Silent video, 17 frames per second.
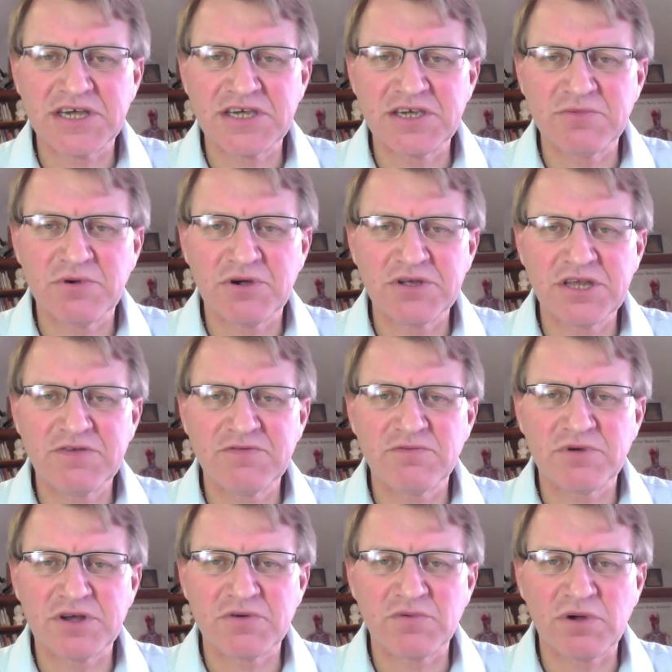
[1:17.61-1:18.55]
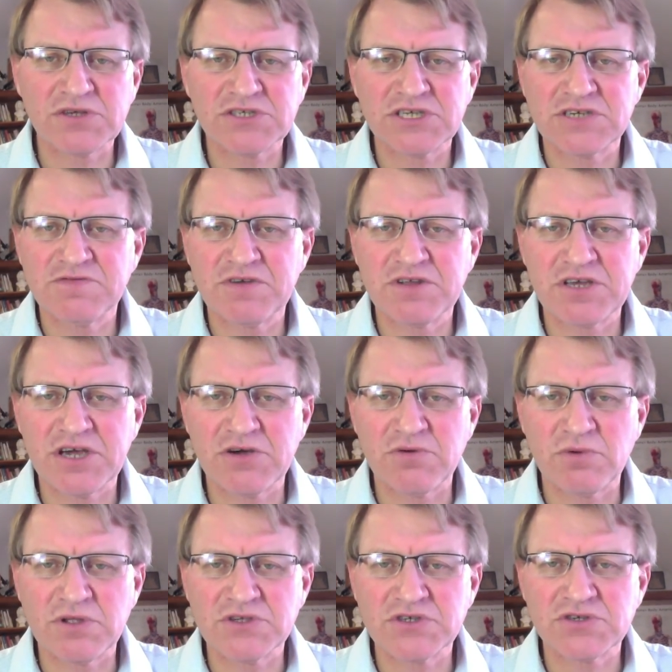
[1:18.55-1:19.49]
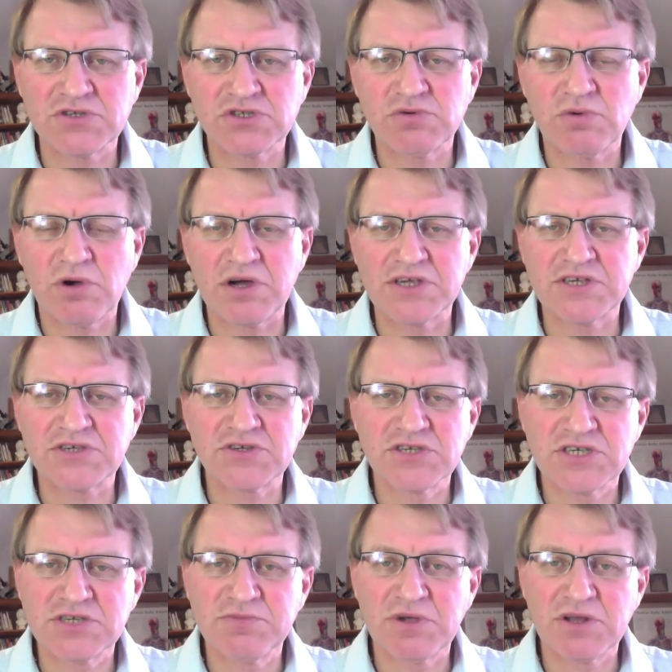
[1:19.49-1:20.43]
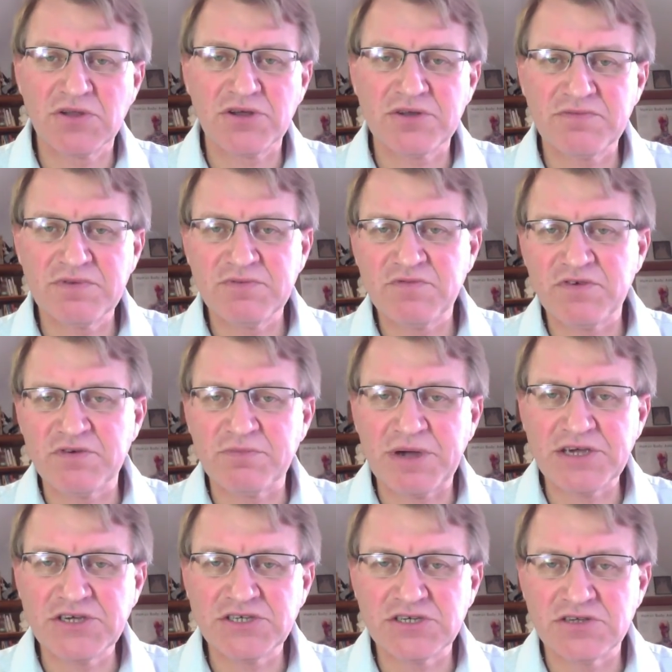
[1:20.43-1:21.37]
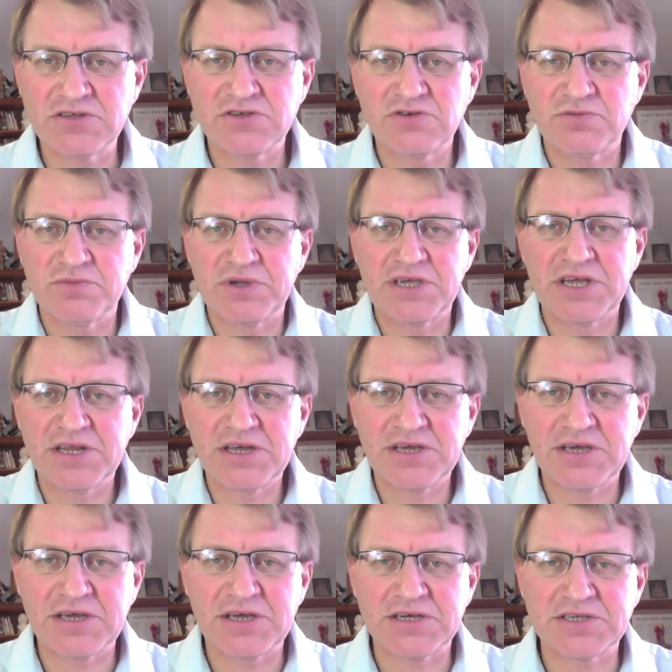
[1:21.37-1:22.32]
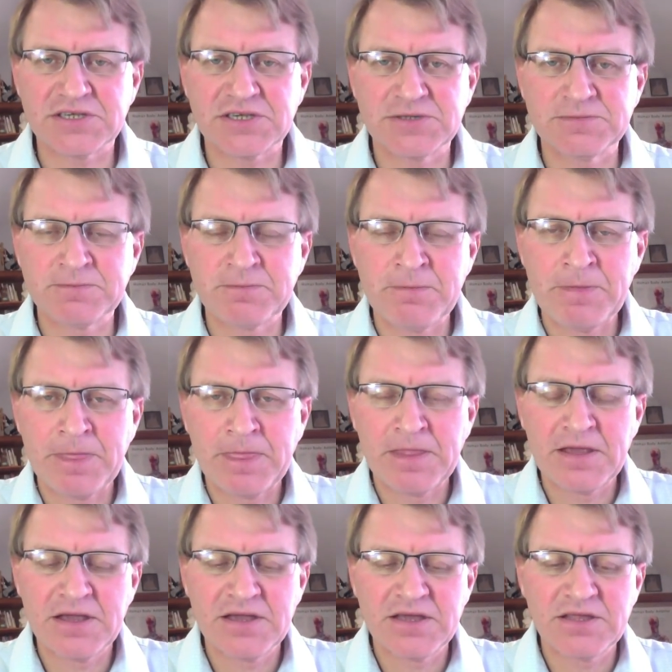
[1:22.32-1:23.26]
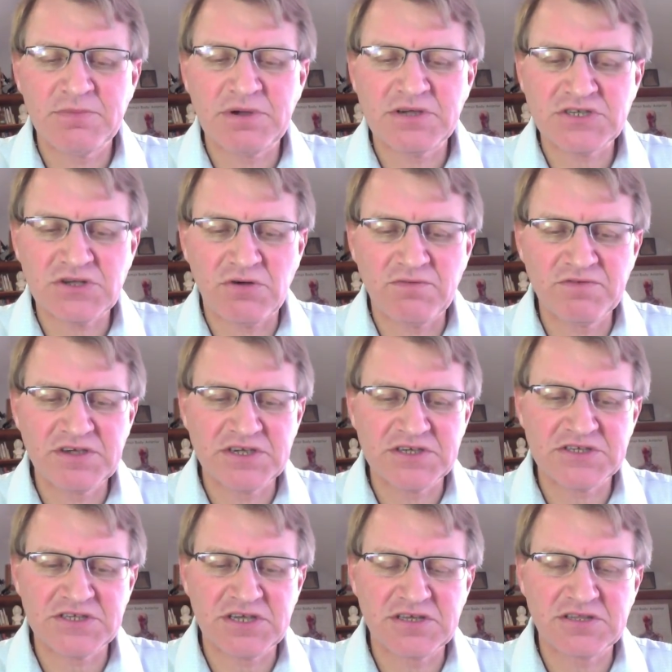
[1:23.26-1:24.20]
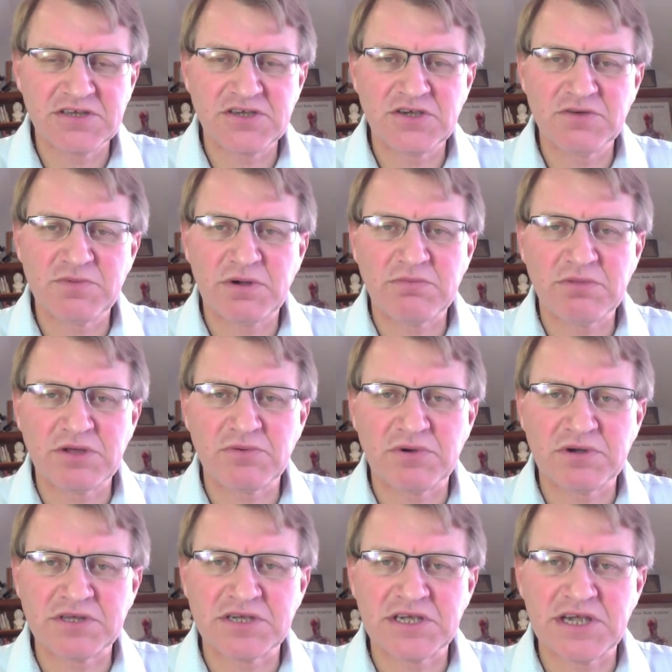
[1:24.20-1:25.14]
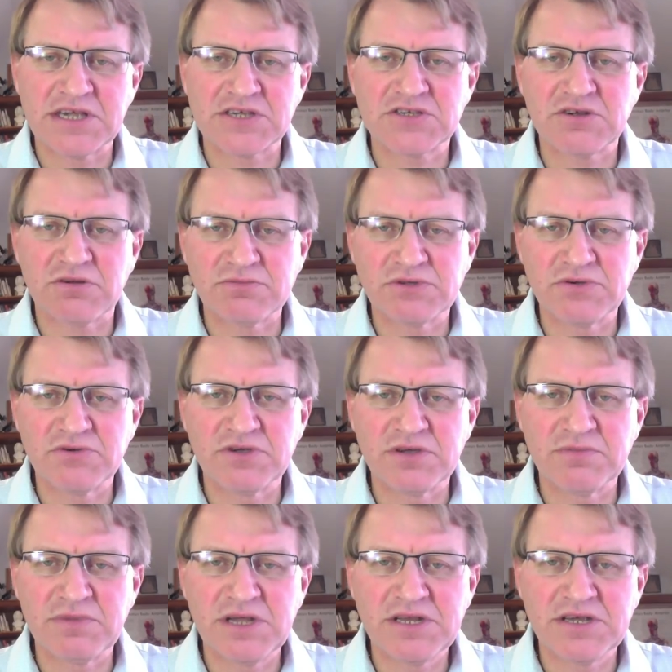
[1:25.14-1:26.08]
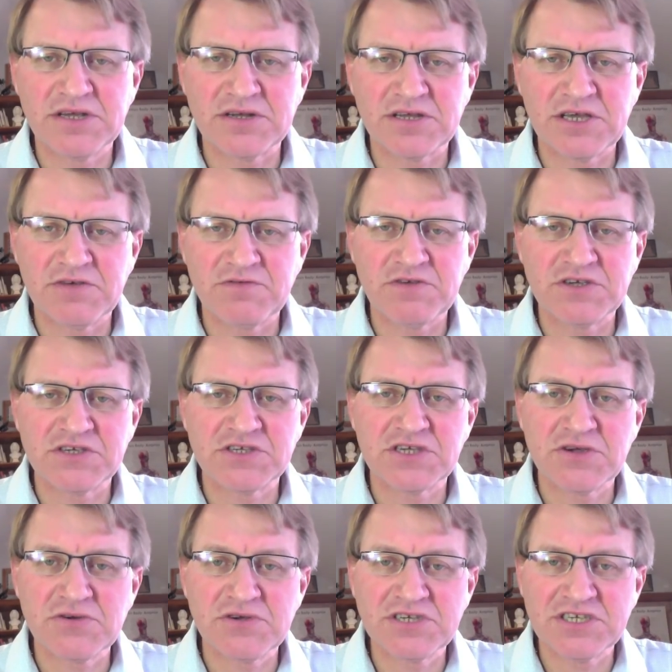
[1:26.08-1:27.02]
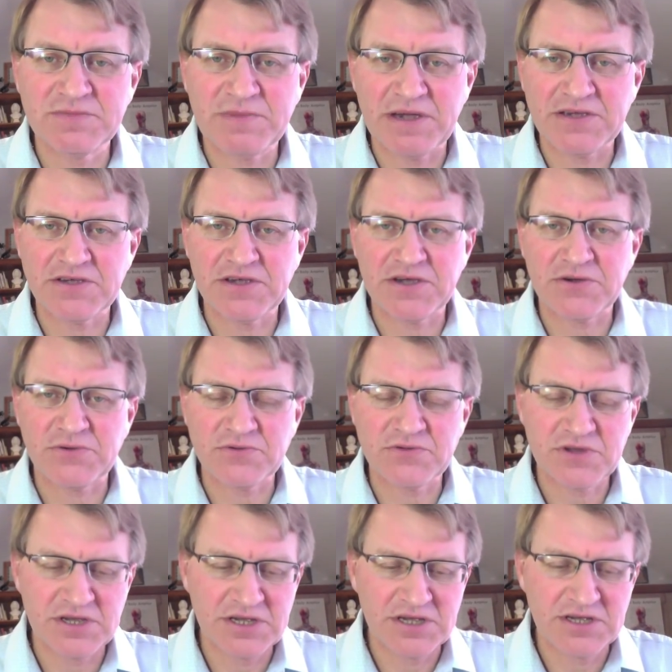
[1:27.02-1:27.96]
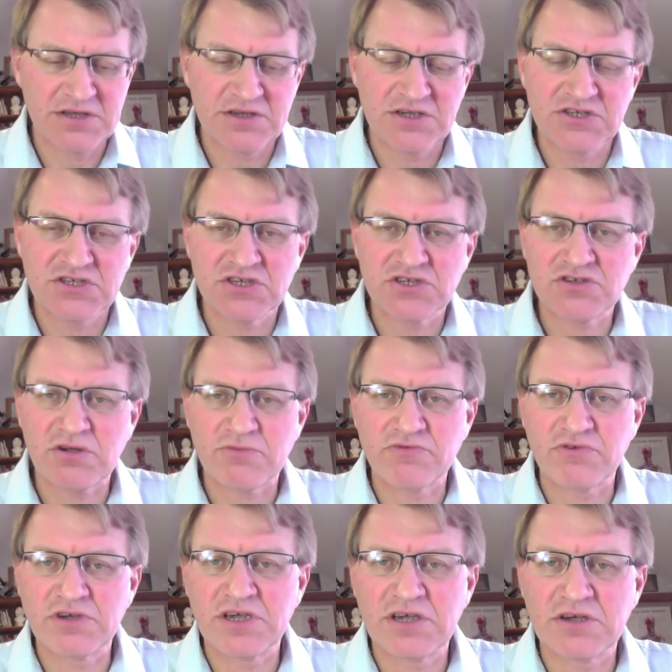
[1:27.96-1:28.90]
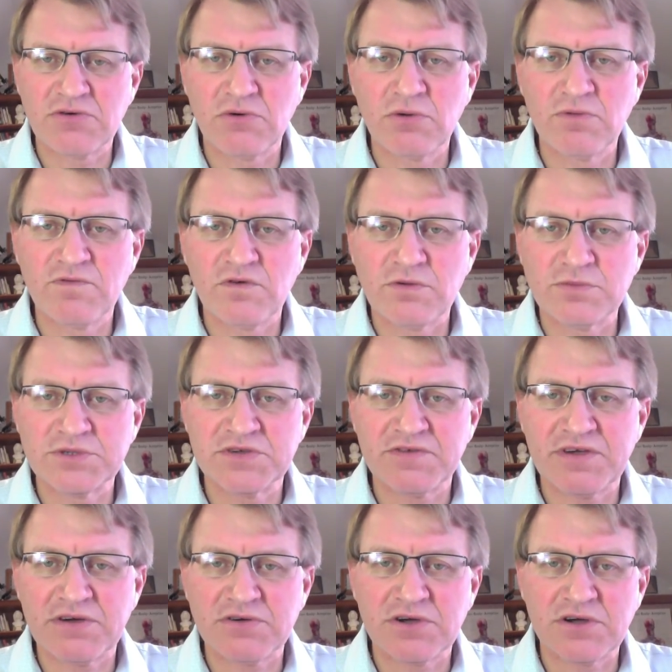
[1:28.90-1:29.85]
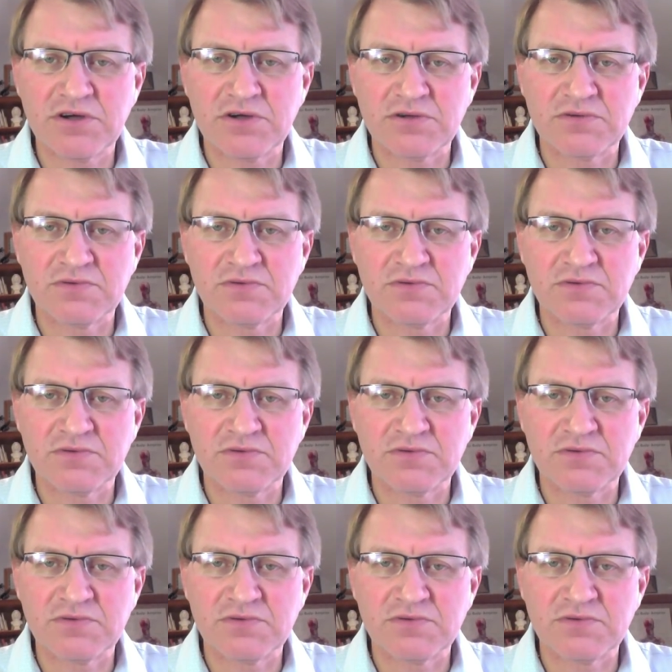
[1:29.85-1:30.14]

You might even want to watch this video once or twice because there's a lot of information you'll be getting here. So the most obvious thing that you probably want to uh, stop doing immediately if you're serious about your health is to stop drinking all forms of alcohol.